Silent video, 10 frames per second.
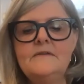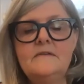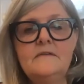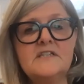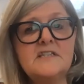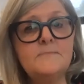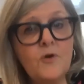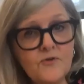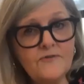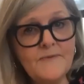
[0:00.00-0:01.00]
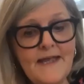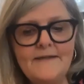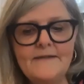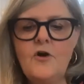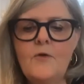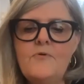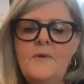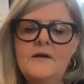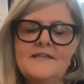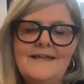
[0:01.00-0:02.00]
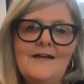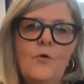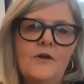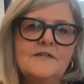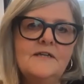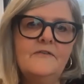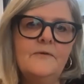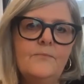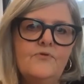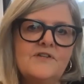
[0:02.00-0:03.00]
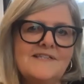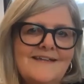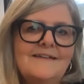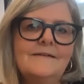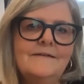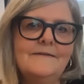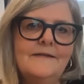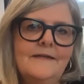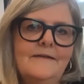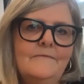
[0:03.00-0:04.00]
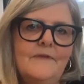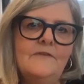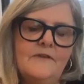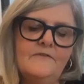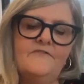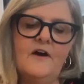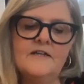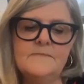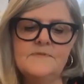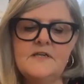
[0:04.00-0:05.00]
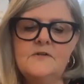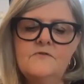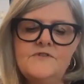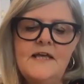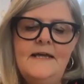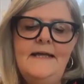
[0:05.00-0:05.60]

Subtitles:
the smoke and compromised air quality that preceded the fires themselves.